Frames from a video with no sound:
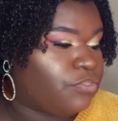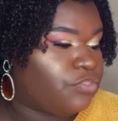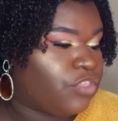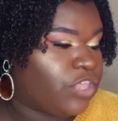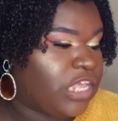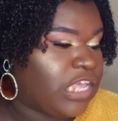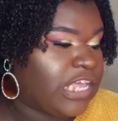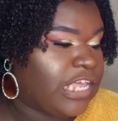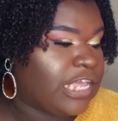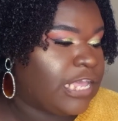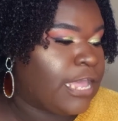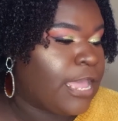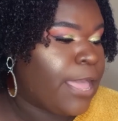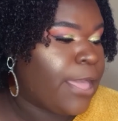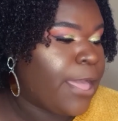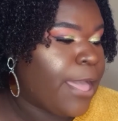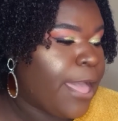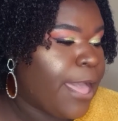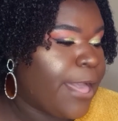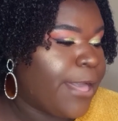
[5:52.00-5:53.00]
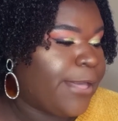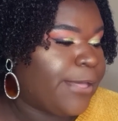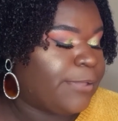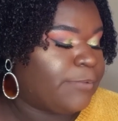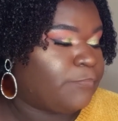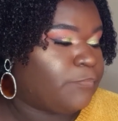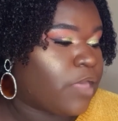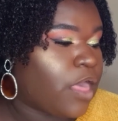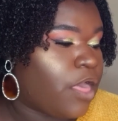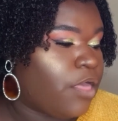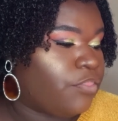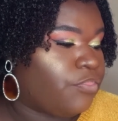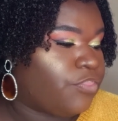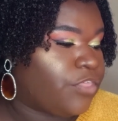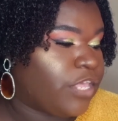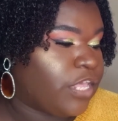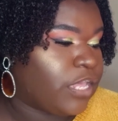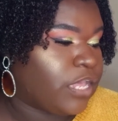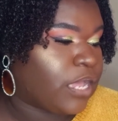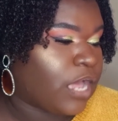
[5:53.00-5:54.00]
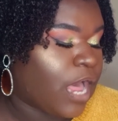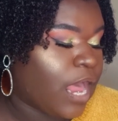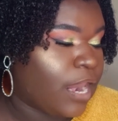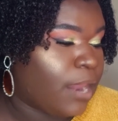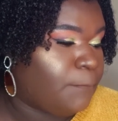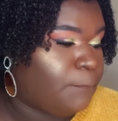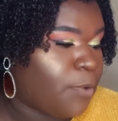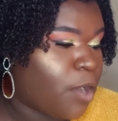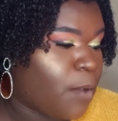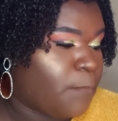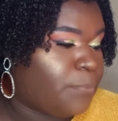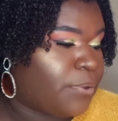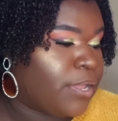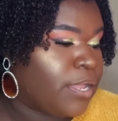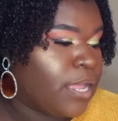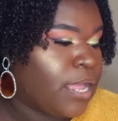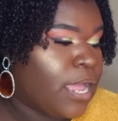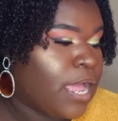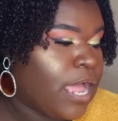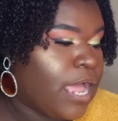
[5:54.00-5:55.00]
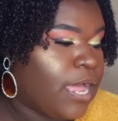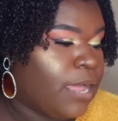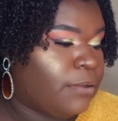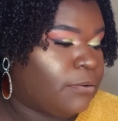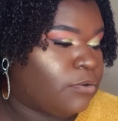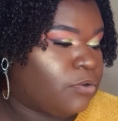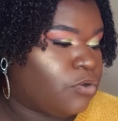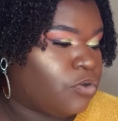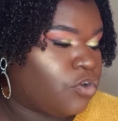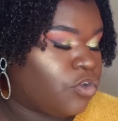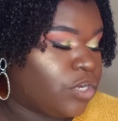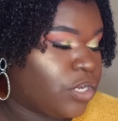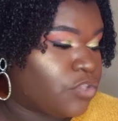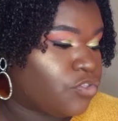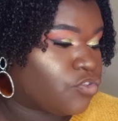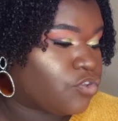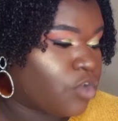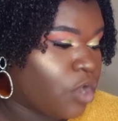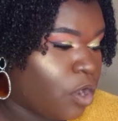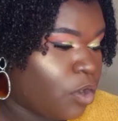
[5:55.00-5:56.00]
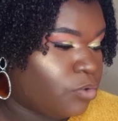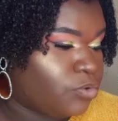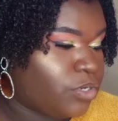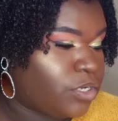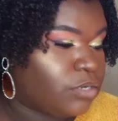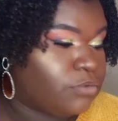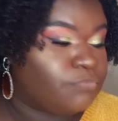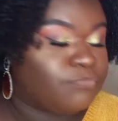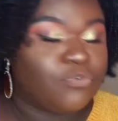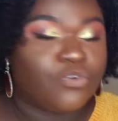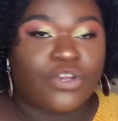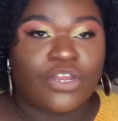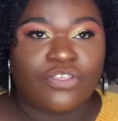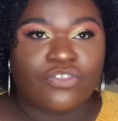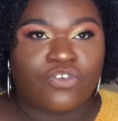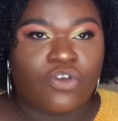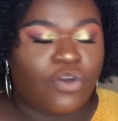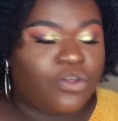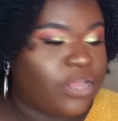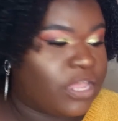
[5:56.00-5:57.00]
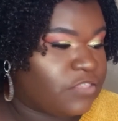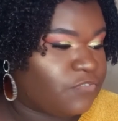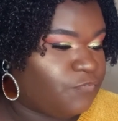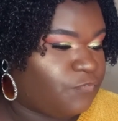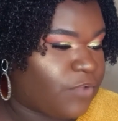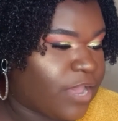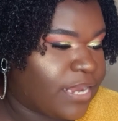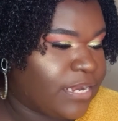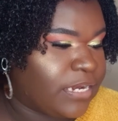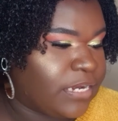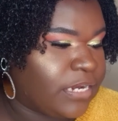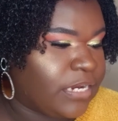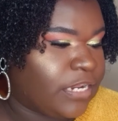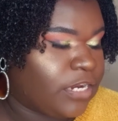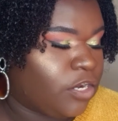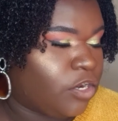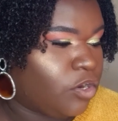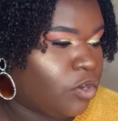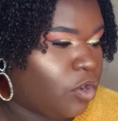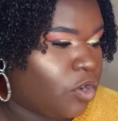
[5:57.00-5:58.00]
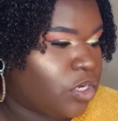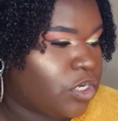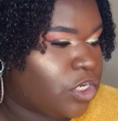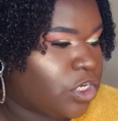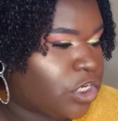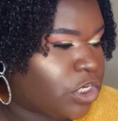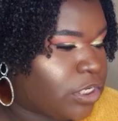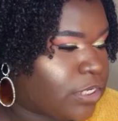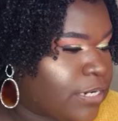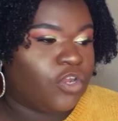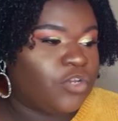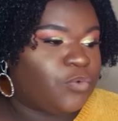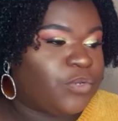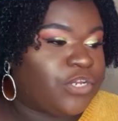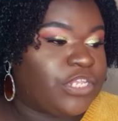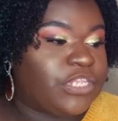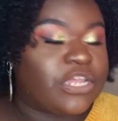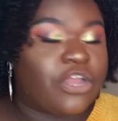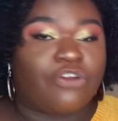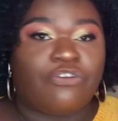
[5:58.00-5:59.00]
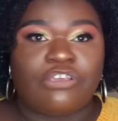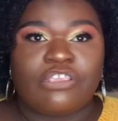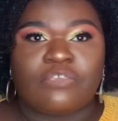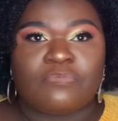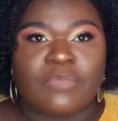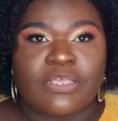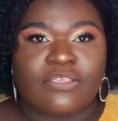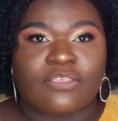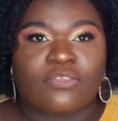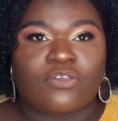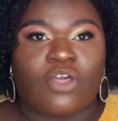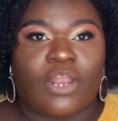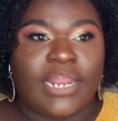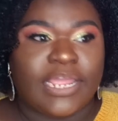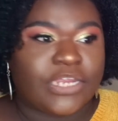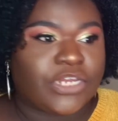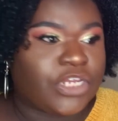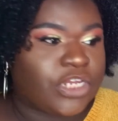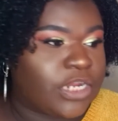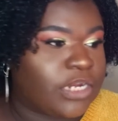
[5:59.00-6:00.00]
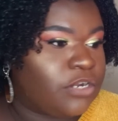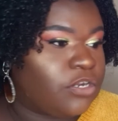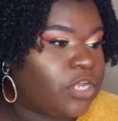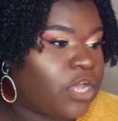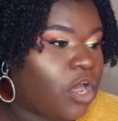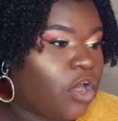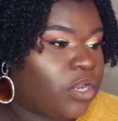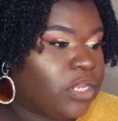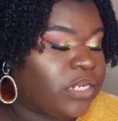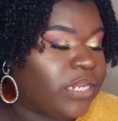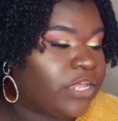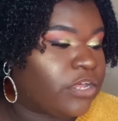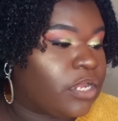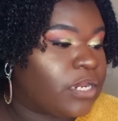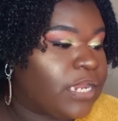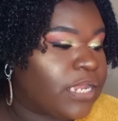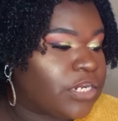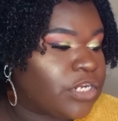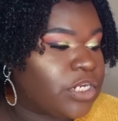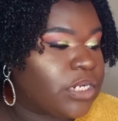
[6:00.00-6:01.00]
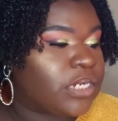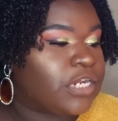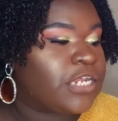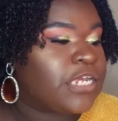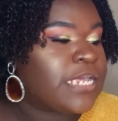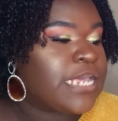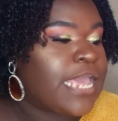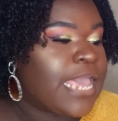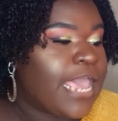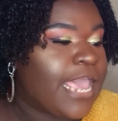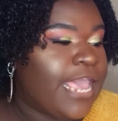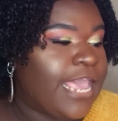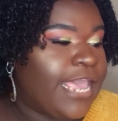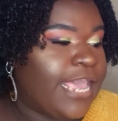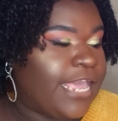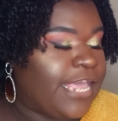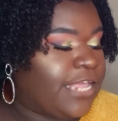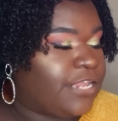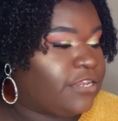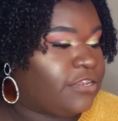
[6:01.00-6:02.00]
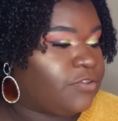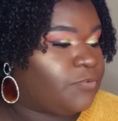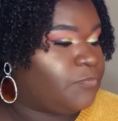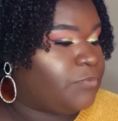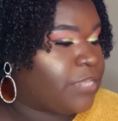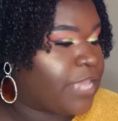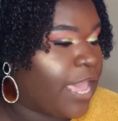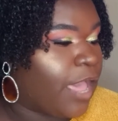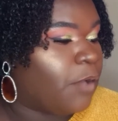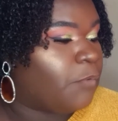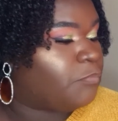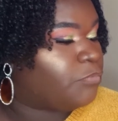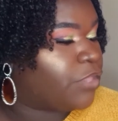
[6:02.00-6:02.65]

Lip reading: the Colourpop Good as Gold. Good as Gold has finally launched, which is their Christmas collection, their holiday collection. And yeah,